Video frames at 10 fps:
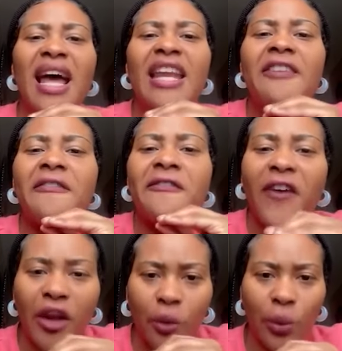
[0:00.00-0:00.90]
I
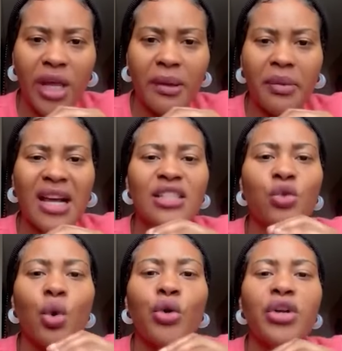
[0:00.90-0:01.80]
defend Wayne because
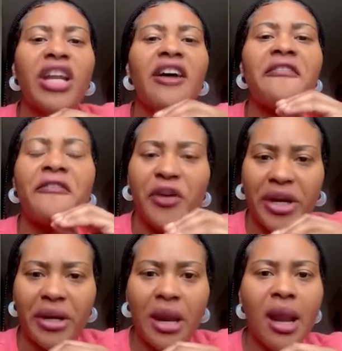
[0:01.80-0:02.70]
it won't need a
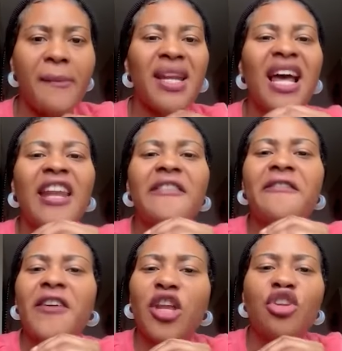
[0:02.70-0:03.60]
friend. I
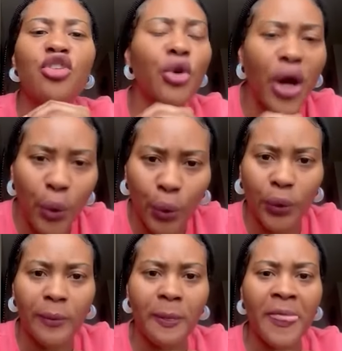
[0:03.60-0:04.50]
defend none of uno.